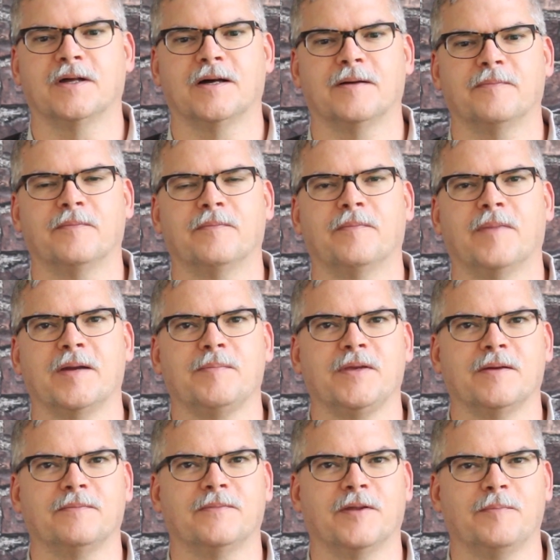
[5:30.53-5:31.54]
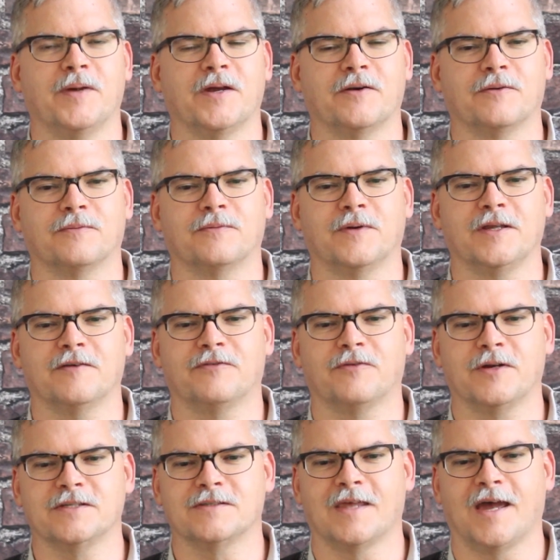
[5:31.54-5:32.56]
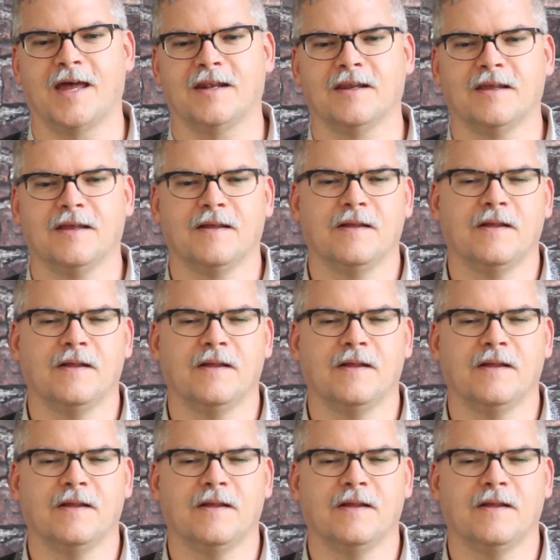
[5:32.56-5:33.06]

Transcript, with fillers: Um, might be a, a better way to phrase that.